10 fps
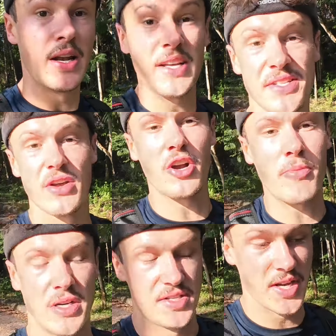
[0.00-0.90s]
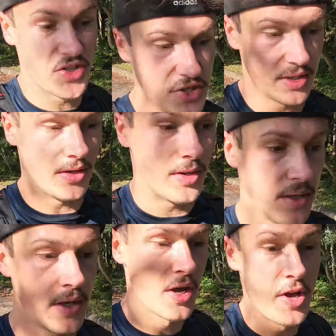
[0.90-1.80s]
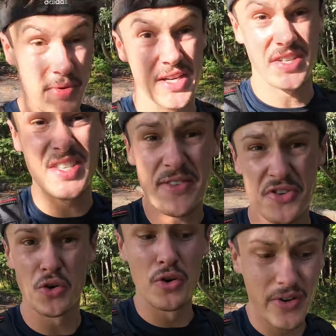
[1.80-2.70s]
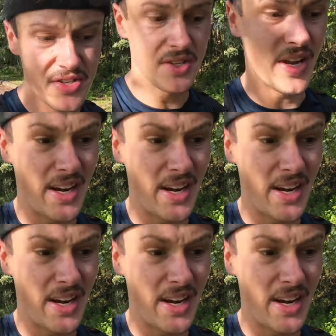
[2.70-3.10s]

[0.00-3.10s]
Let's talk about tension. Because stiff shoulders